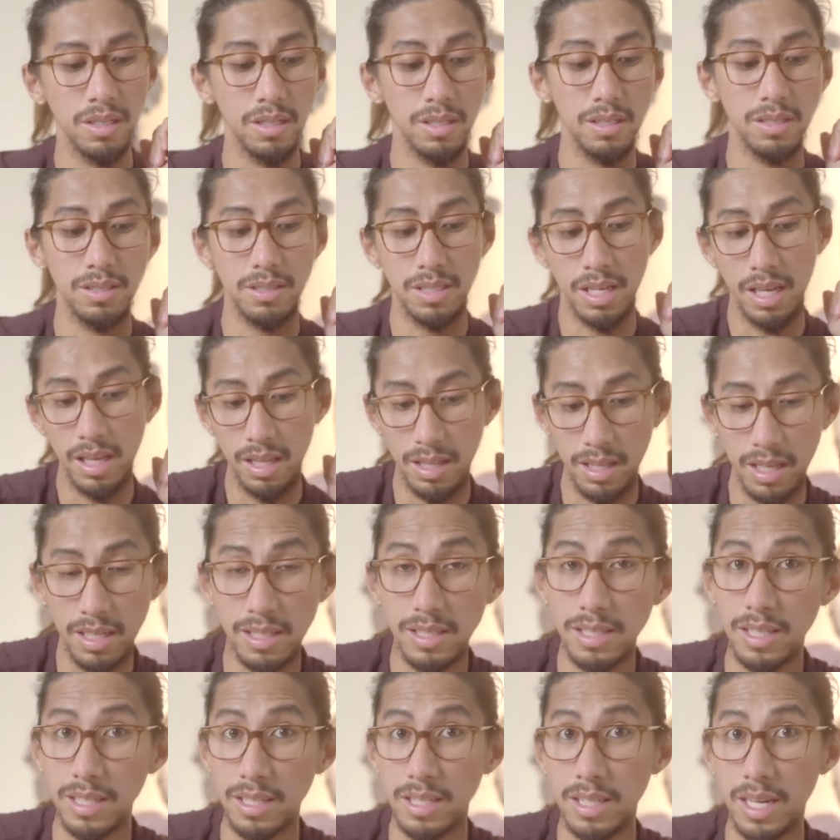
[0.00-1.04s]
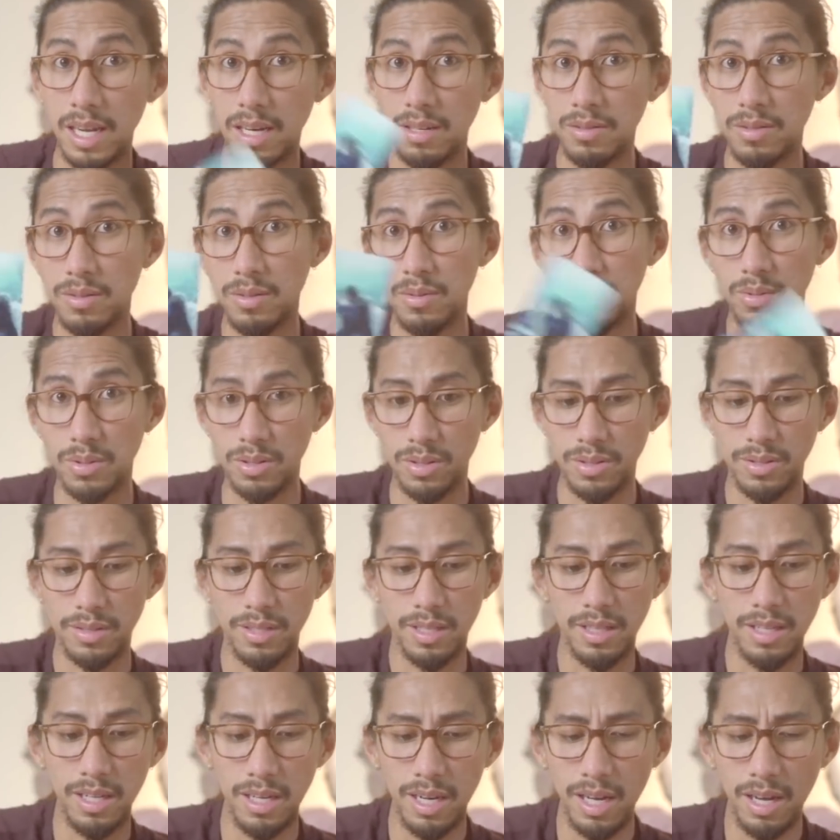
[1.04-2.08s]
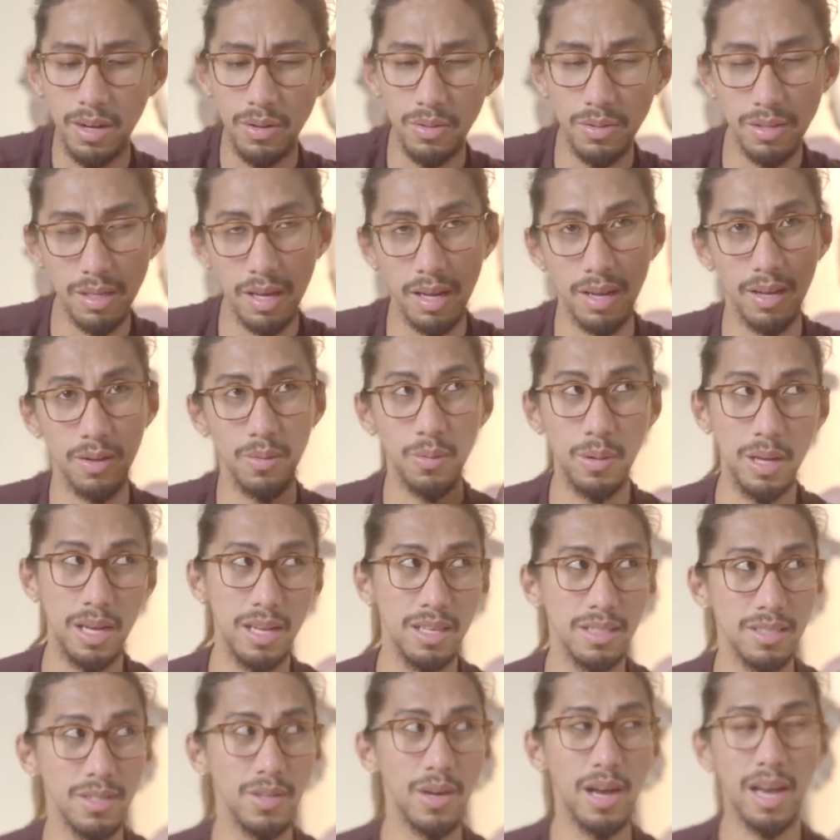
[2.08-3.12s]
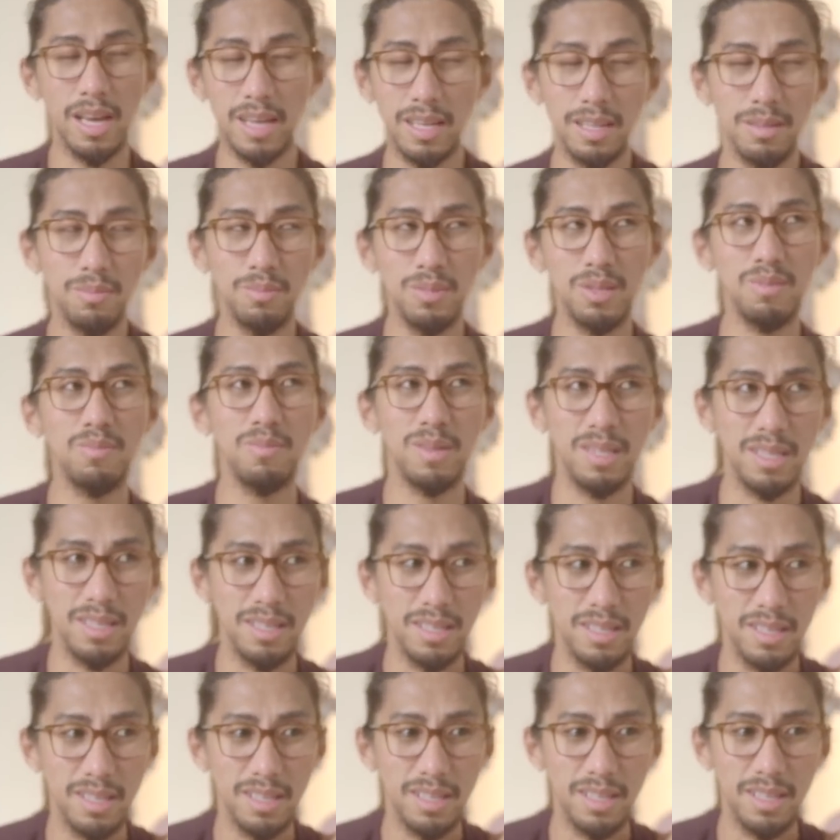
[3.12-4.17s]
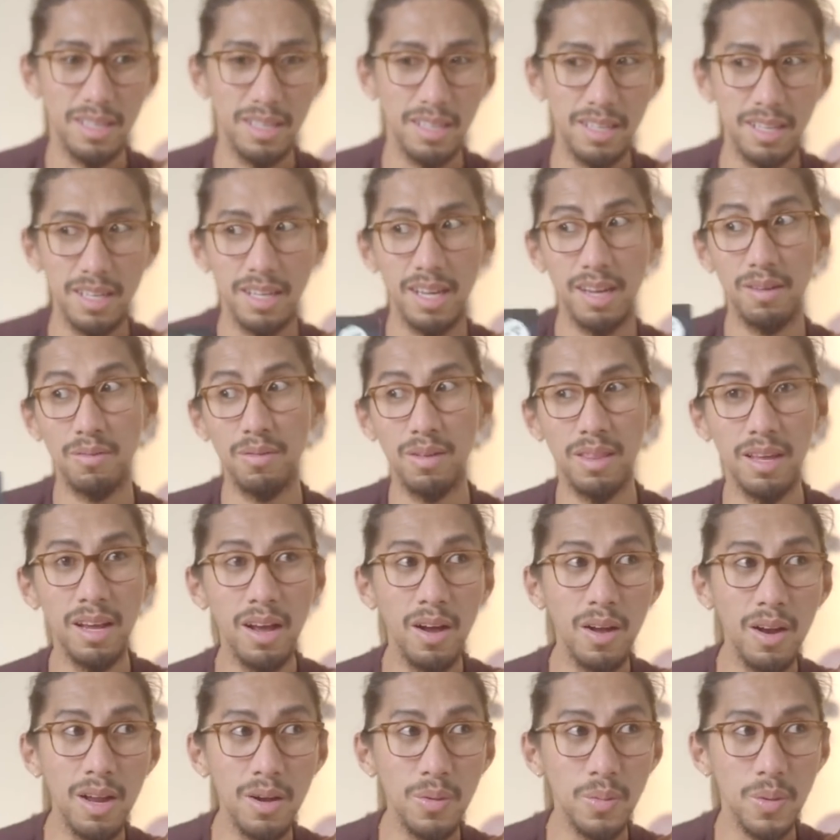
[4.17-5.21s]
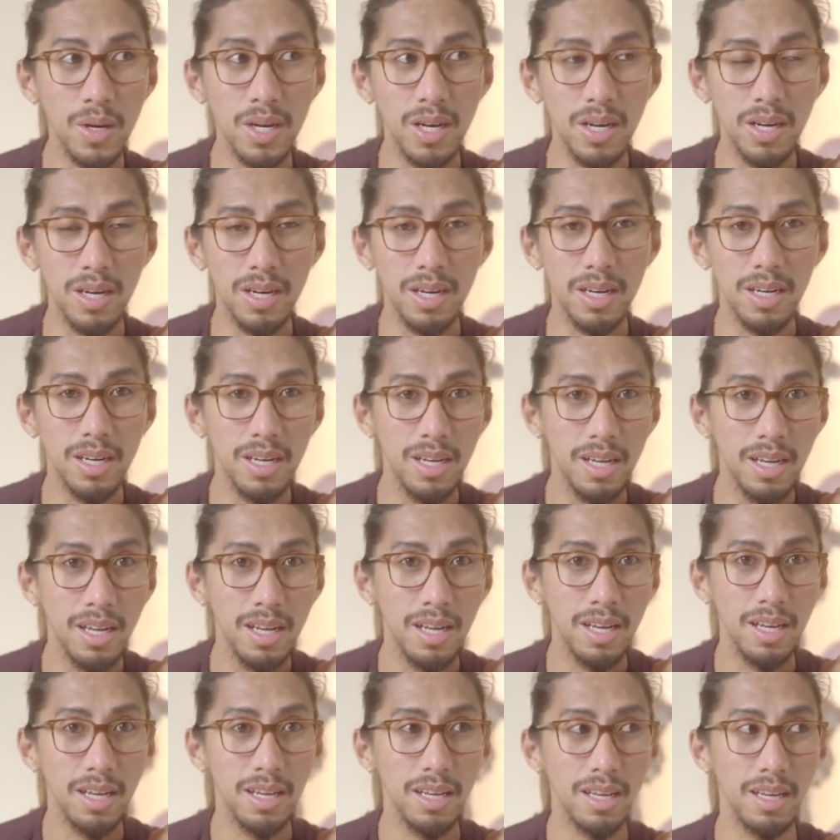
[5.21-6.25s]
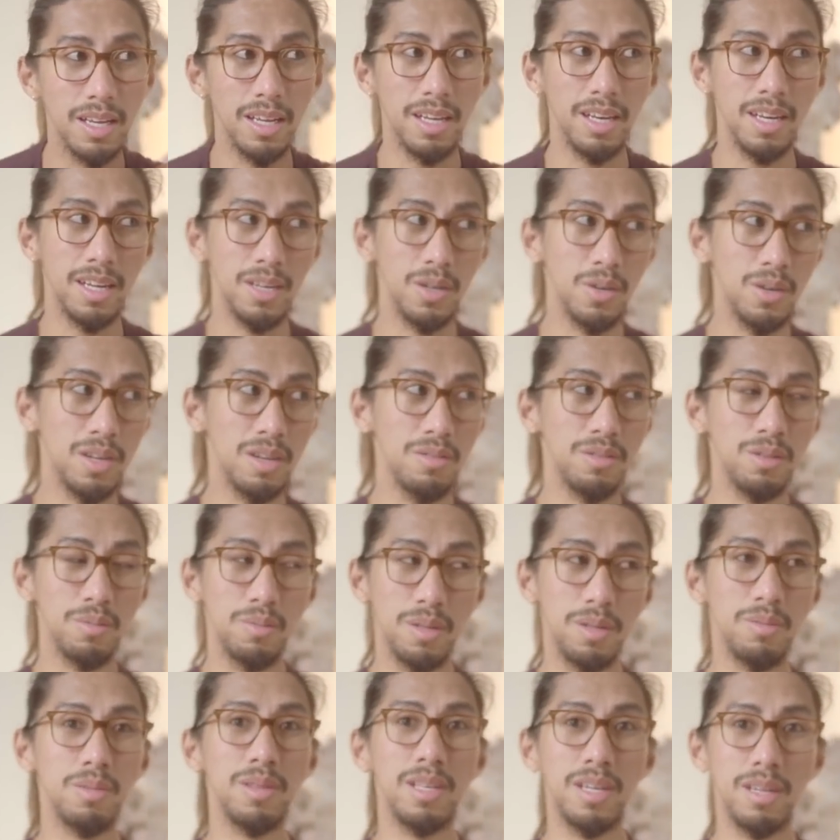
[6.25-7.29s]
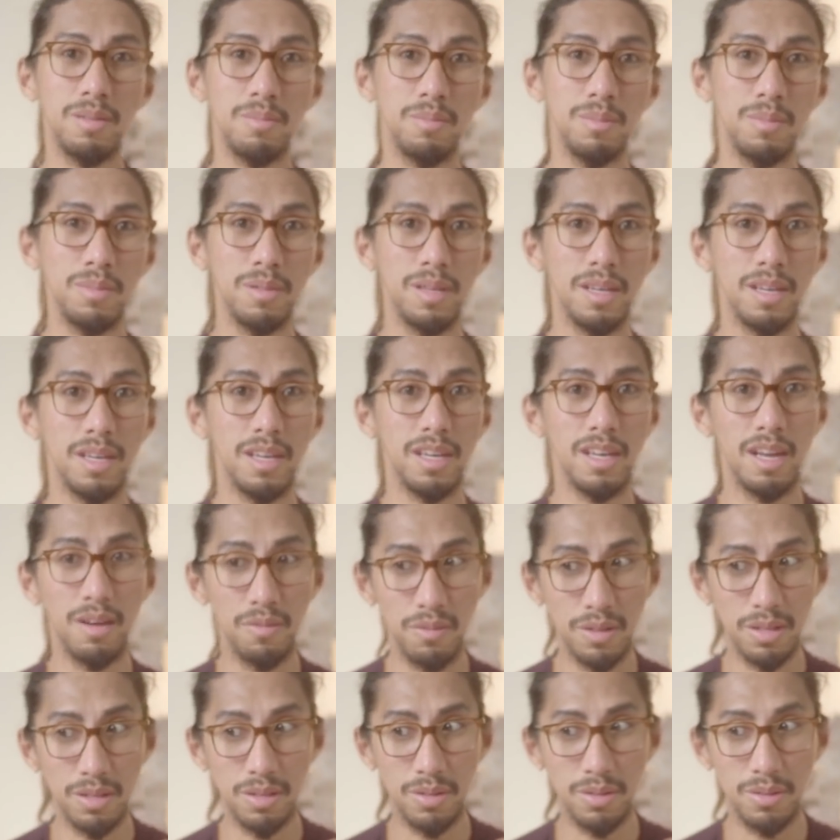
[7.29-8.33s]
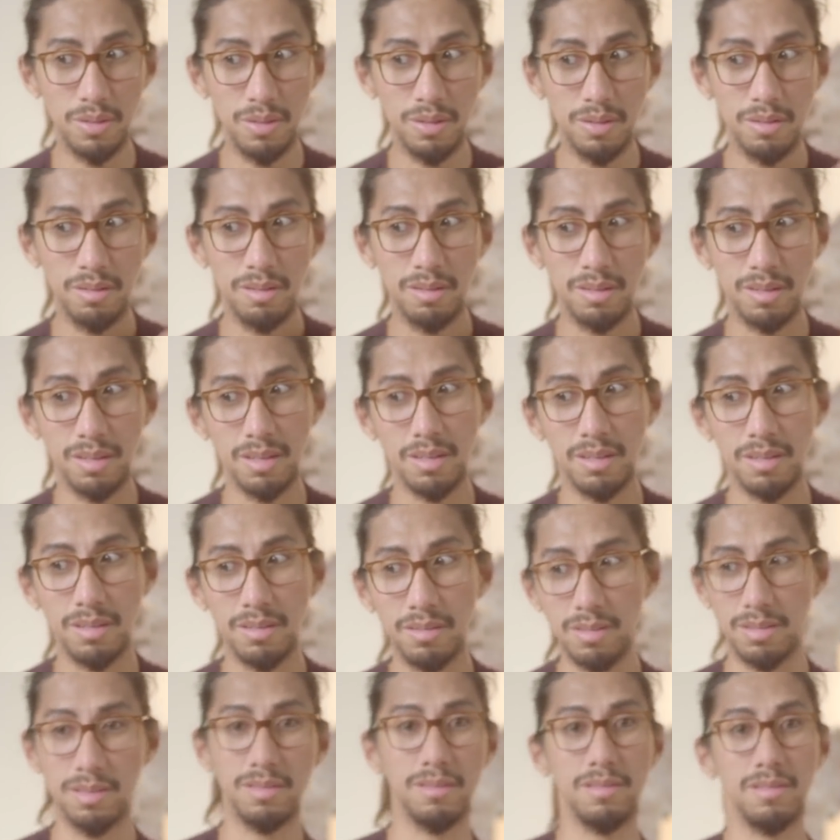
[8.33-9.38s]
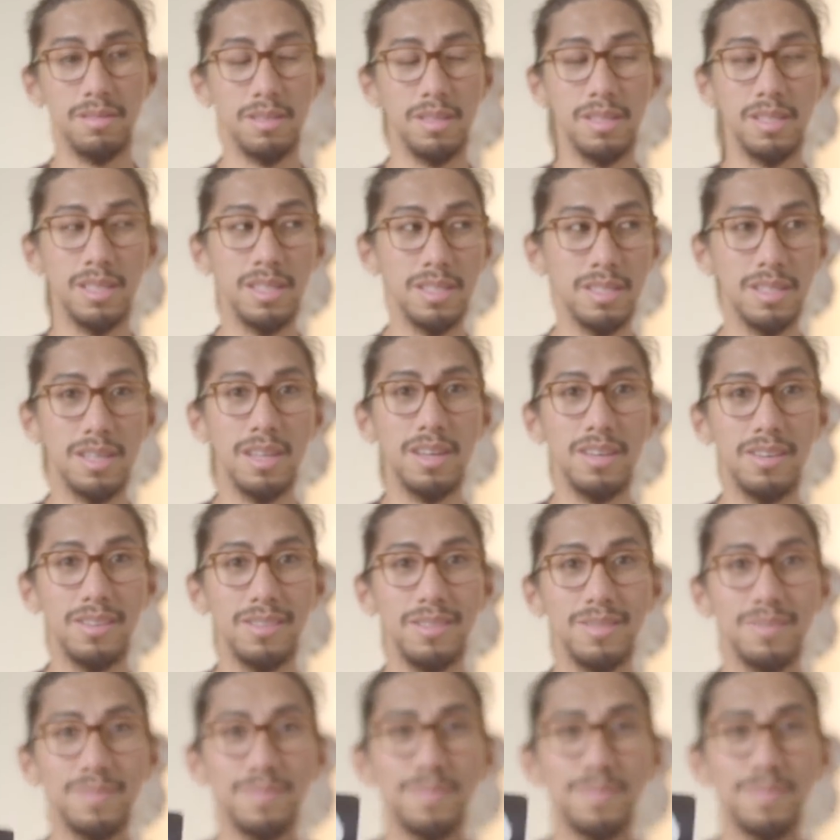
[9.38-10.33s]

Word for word: and then that's at knight of swords and then now it's like wait so i can be me get everything all i want and I don't have to be with them and I feel good, this is good.